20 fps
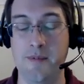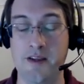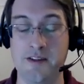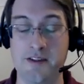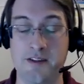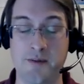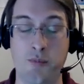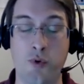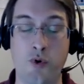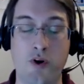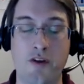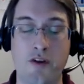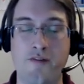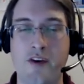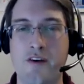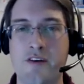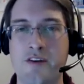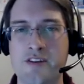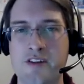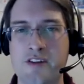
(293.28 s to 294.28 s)
supporting of
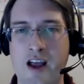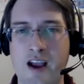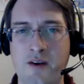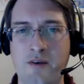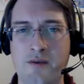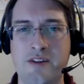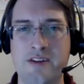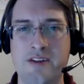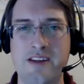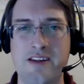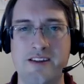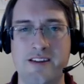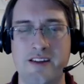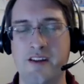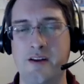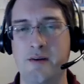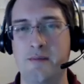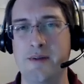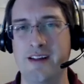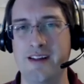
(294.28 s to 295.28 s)
aristocracy, as a
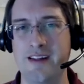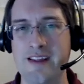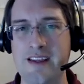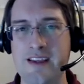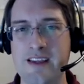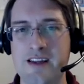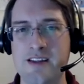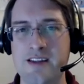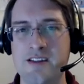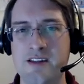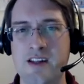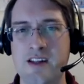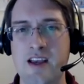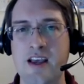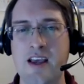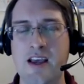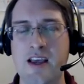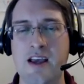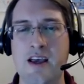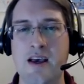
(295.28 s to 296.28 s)
little bit elitist.
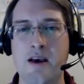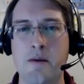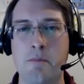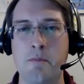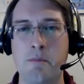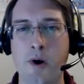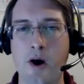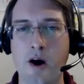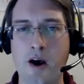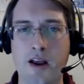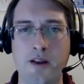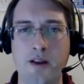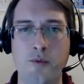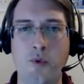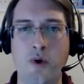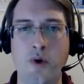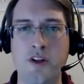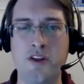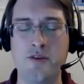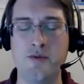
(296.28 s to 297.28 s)
But
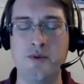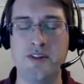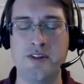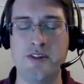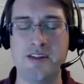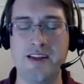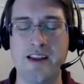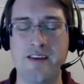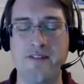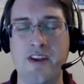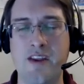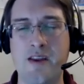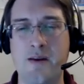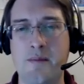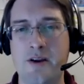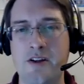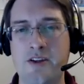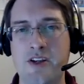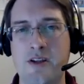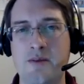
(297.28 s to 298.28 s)
what was significant
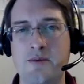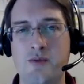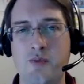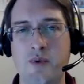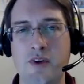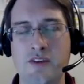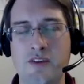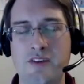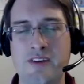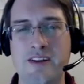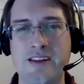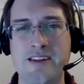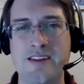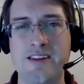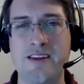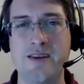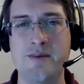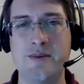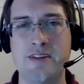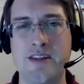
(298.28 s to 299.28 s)
about James Wilson
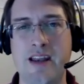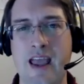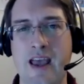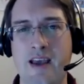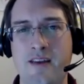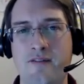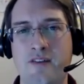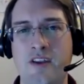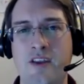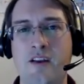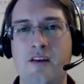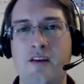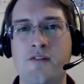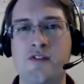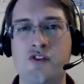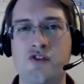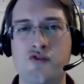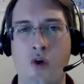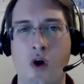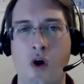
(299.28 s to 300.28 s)
is he was an advocate of
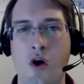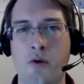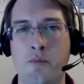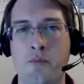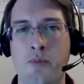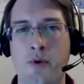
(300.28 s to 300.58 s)
strong